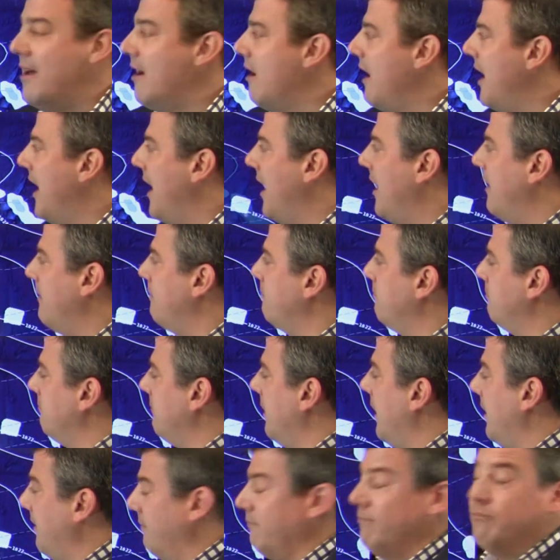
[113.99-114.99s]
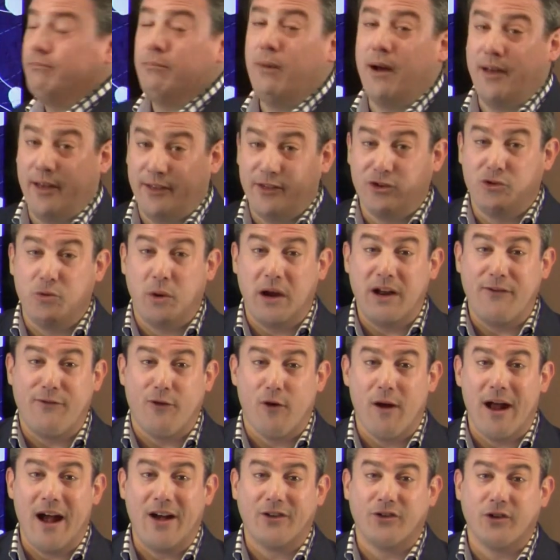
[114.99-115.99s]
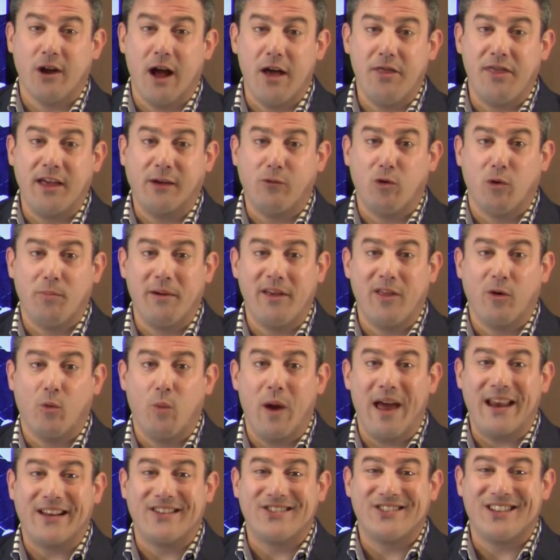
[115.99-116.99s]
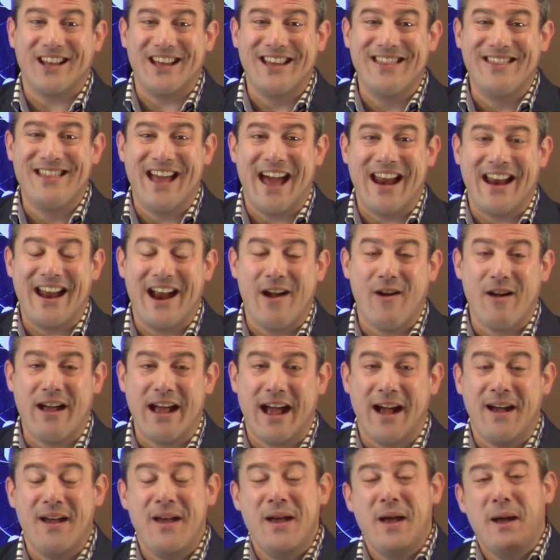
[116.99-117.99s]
the 24 hours that I think will be the wettest in that area.